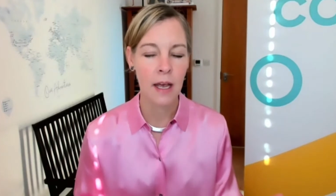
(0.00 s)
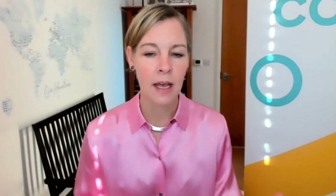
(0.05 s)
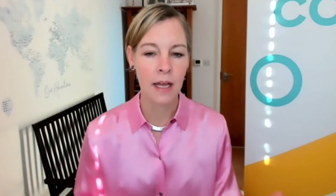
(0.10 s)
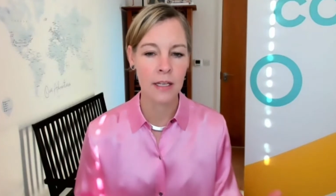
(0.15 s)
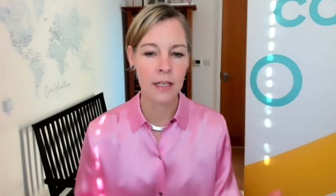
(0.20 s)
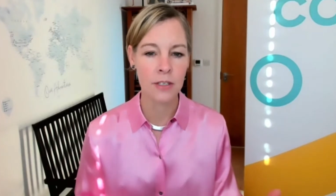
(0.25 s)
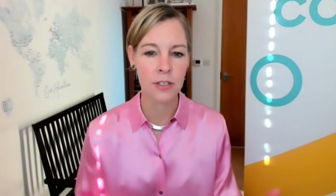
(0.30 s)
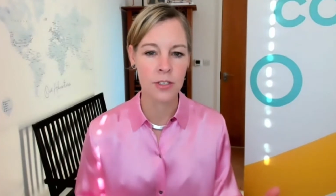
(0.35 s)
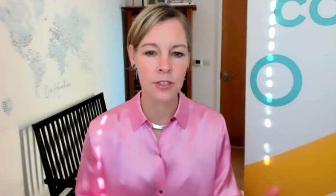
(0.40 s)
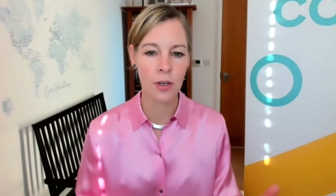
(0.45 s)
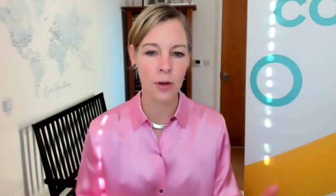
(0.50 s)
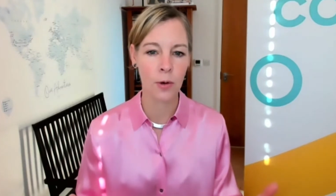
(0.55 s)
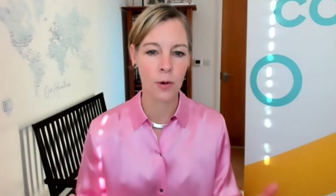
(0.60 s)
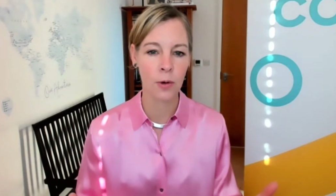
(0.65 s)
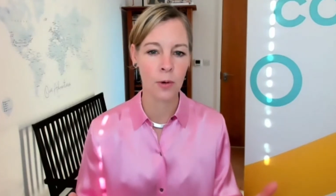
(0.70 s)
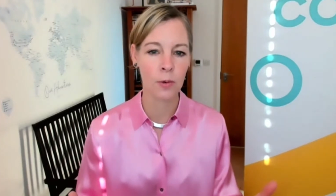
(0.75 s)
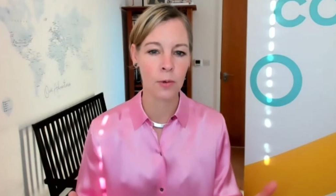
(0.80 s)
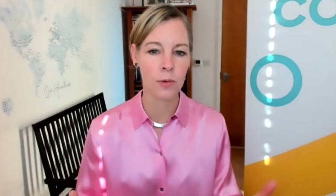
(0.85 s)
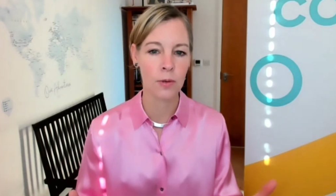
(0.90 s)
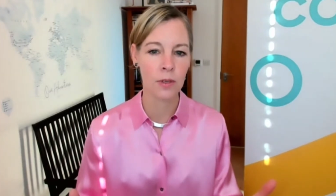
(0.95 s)
And
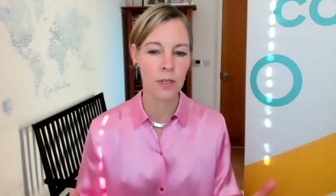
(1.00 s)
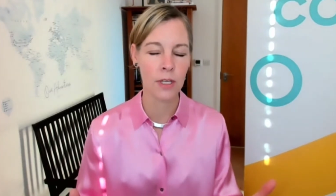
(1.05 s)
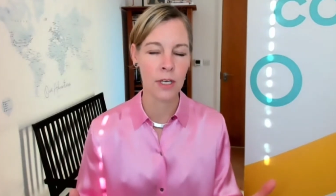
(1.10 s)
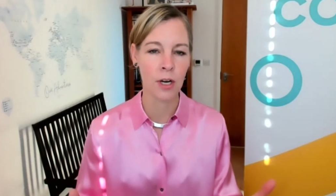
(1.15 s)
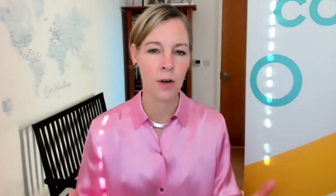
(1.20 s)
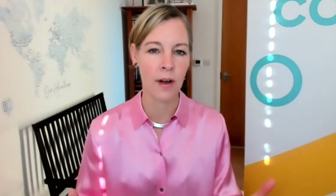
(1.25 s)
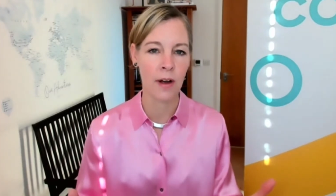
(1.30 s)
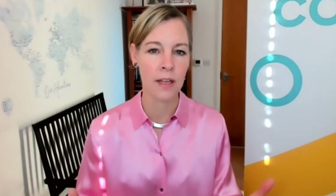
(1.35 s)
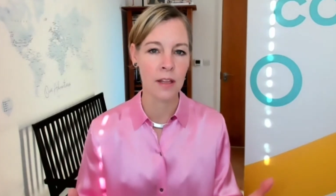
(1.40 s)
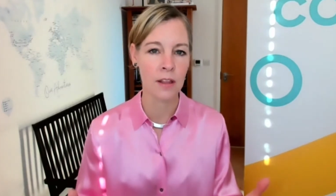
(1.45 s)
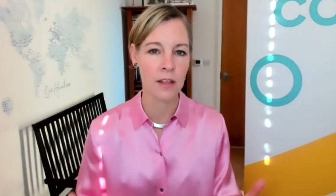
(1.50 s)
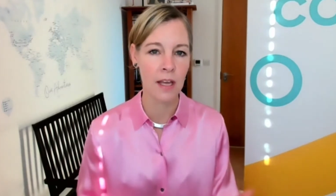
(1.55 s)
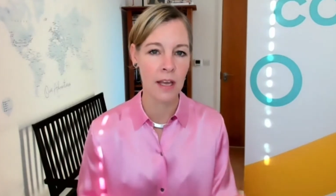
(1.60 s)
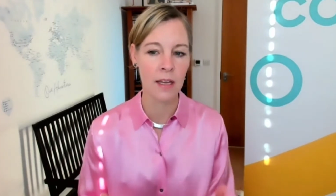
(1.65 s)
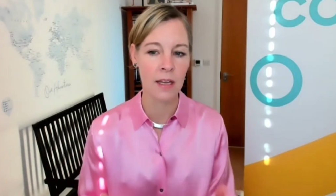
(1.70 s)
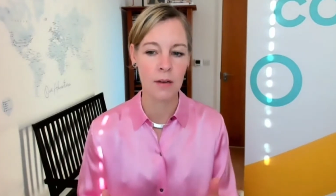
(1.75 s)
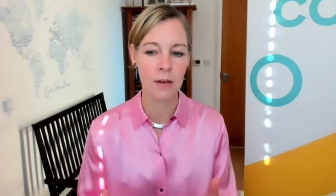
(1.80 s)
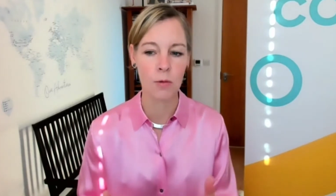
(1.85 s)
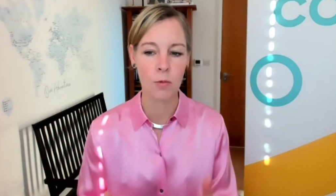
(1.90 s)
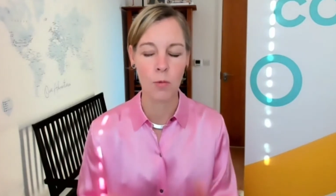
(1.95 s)
so, you know, I
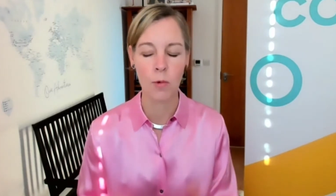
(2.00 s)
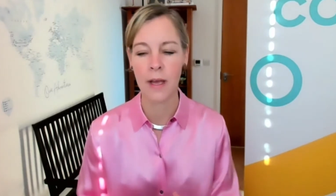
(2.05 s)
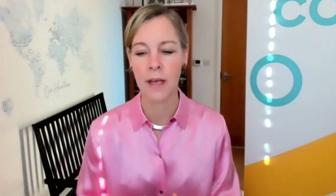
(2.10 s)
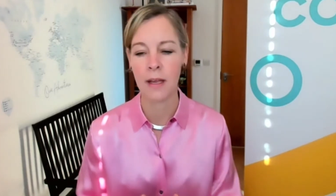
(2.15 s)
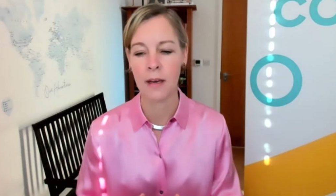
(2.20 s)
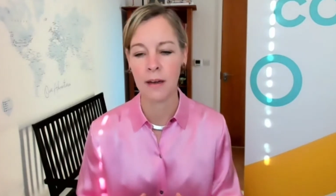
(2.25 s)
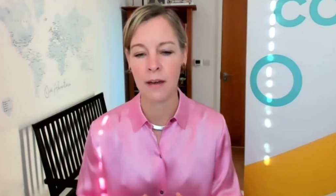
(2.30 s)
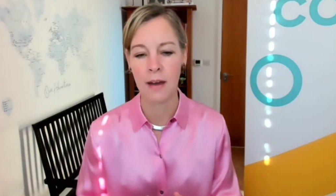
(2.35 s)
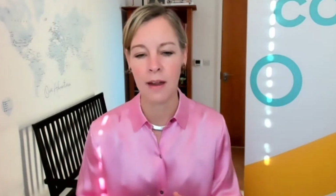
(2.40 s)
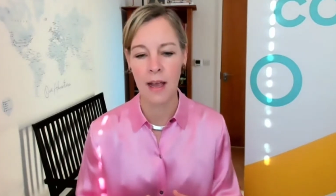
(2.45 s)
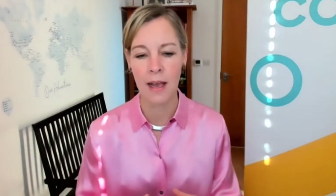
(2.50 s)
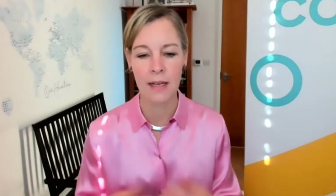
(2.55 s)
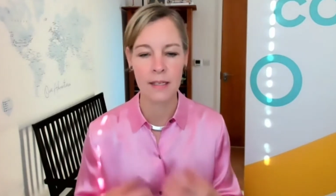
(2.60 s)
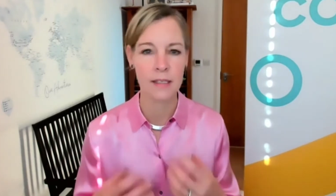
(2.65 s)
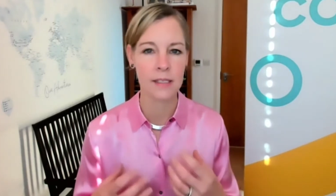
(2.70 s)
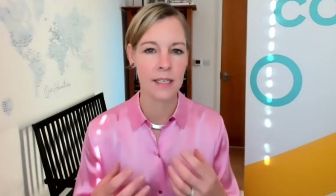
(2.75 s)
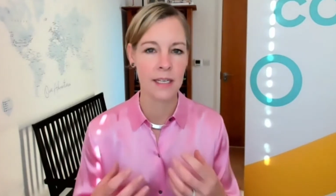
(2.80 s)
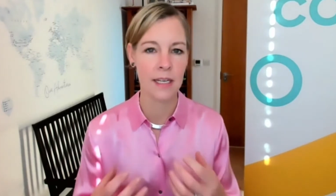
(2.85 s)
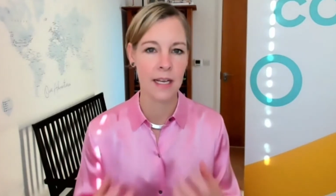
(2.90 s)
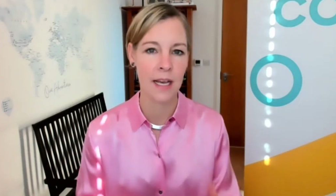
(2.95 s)
think when
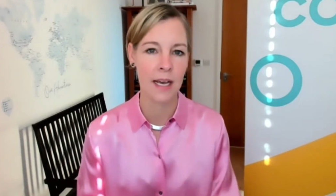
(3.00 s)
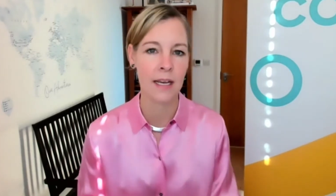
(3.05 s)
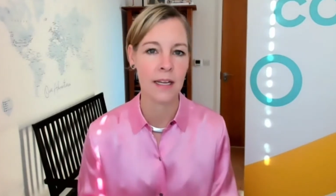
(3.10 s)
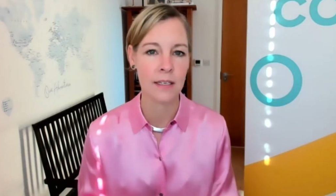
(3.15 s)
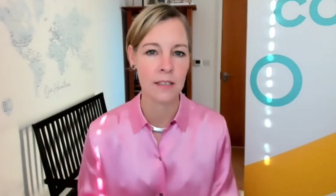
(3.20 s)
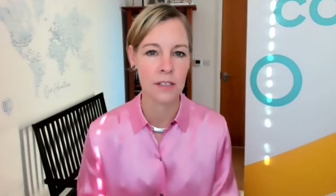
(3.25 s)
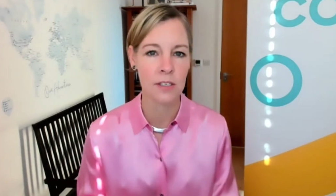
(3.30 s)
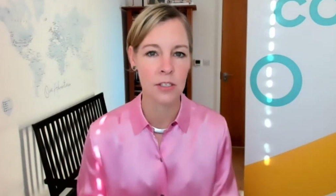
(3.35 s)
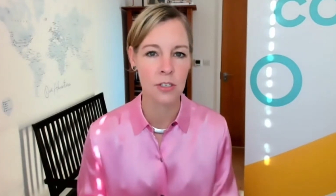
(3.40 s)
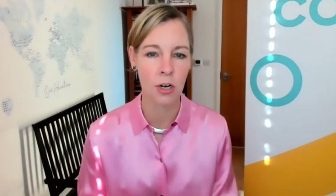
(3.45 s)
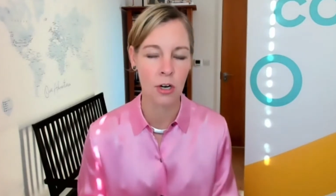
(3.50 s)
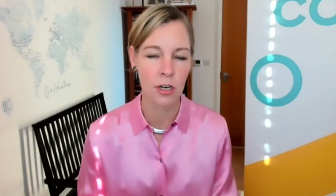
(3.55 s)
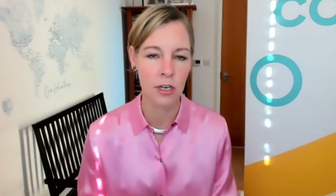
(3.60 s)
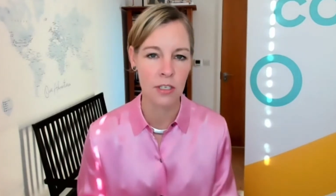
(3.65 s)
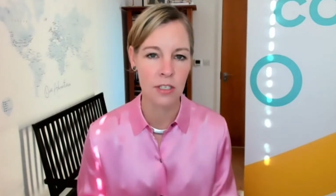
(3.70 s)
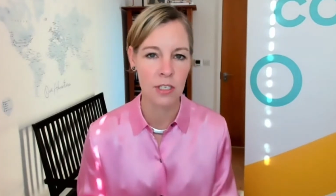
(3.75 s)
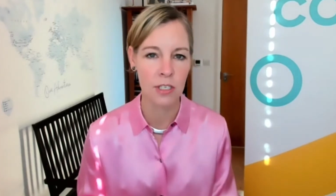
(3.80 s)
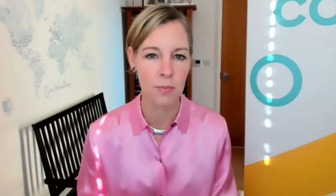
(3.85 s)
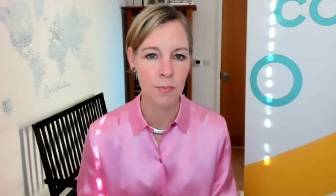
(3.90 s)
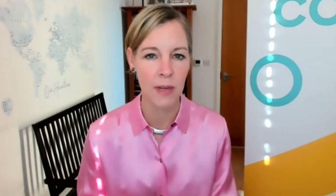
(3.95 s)
SDN
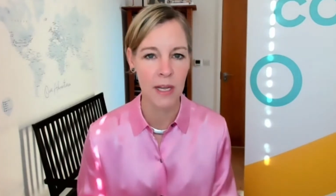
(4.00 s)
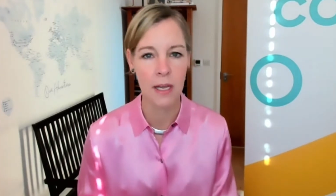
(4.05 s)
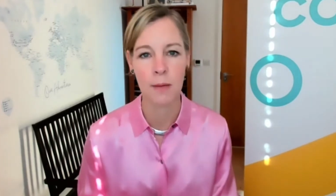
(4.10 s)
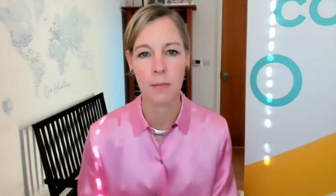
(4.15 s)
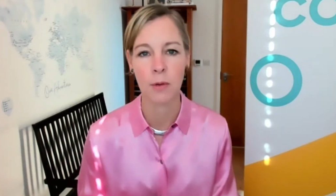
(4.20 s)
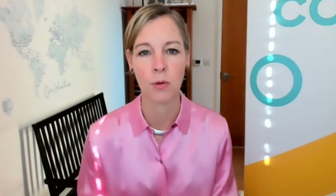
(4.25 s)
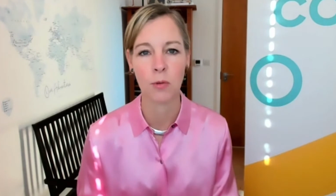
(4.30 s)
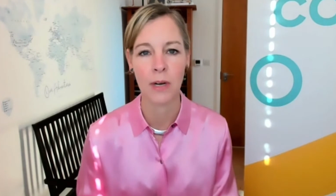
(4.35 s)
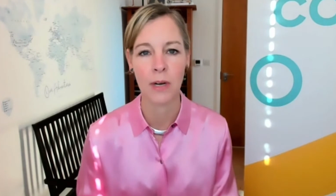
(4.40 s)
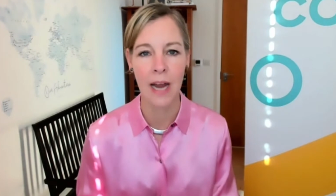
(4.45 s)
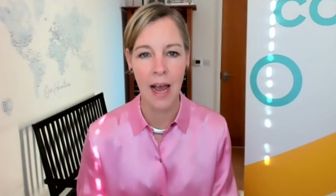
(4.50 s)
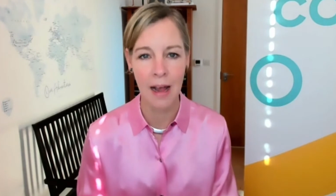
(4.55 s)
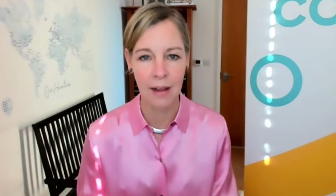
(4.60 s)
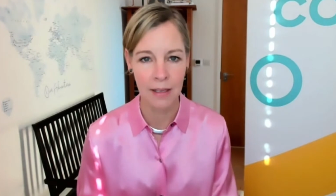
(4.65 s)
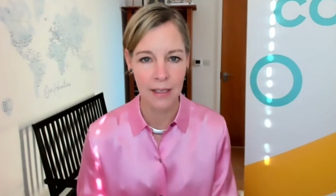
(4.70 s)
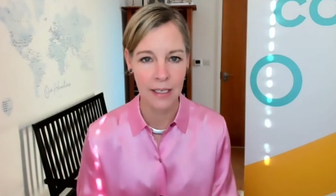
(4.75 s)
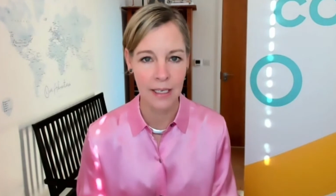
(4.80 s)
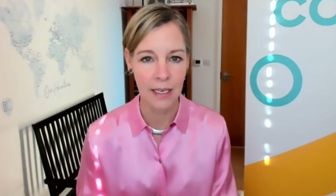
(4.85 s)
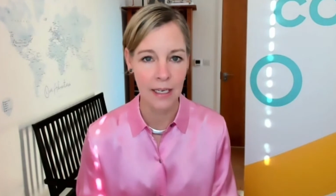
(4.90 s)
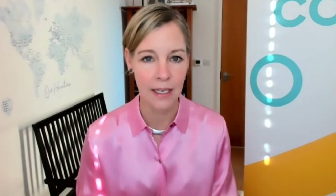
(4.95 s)
started to become a
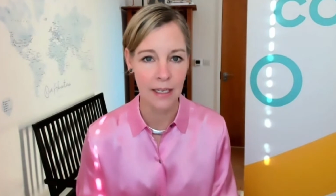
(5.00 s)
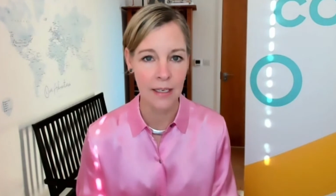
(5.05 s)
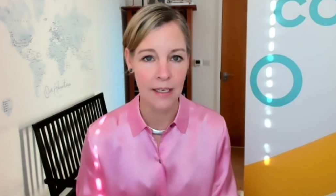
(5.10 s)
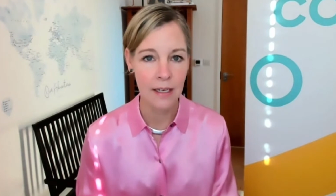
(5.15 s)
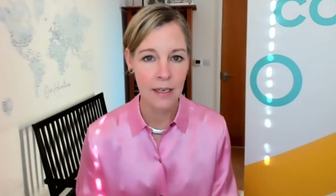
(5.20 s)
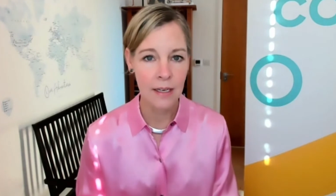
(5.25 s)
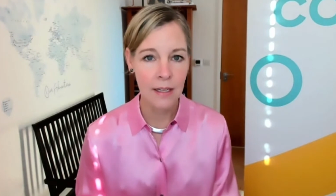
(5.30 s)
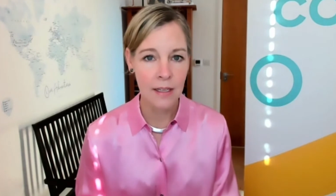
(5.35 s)
reality,